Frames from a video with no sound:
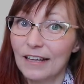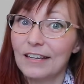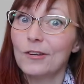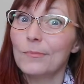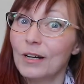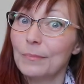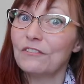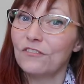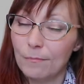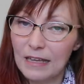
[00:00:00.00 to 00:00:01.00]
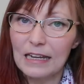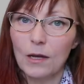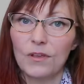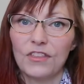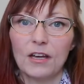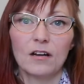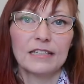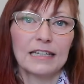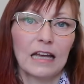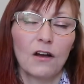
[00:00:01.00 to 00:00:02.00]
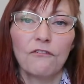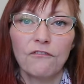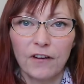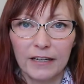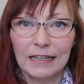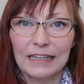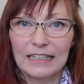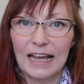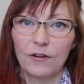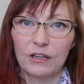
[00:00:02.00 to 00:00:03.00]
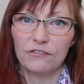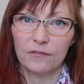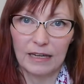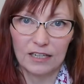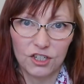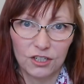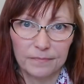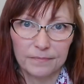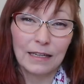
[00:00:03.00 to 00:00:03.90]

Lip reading: then you might be familiar with the idea of funneling down information.